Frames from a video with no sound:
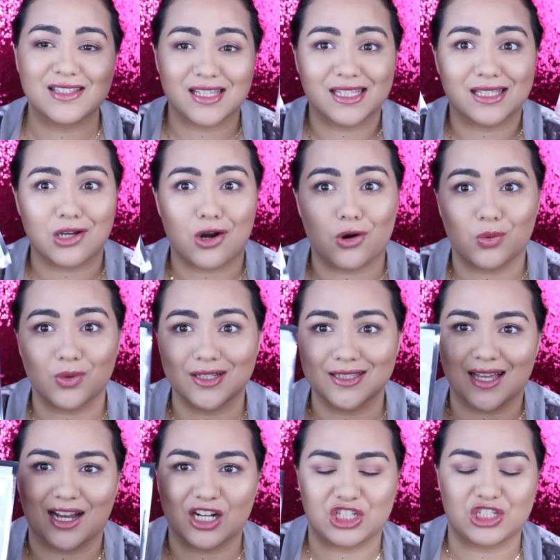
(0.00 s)
These are ones
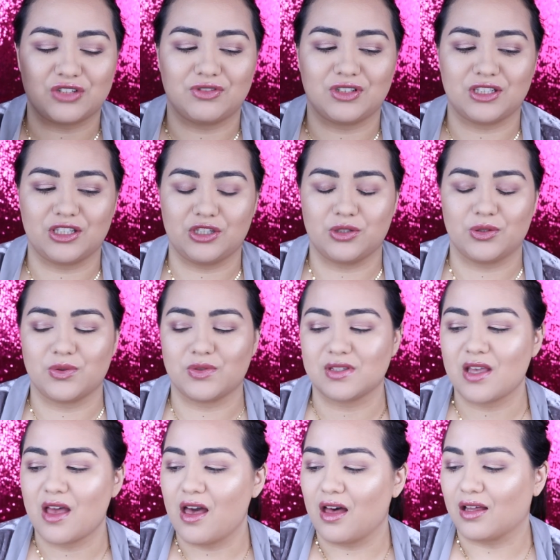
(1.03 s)
I actually really
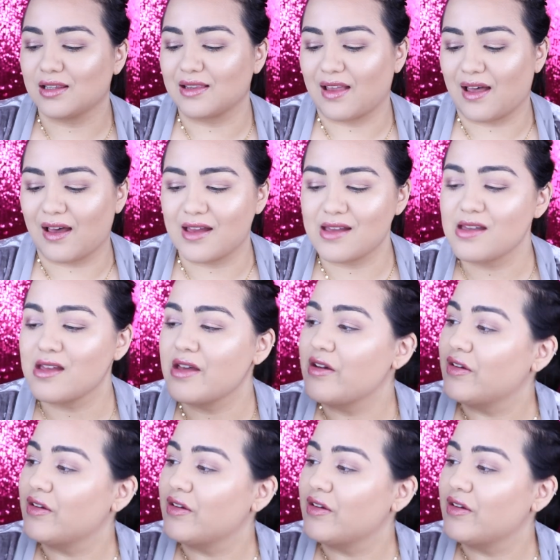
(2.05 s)
use a lot.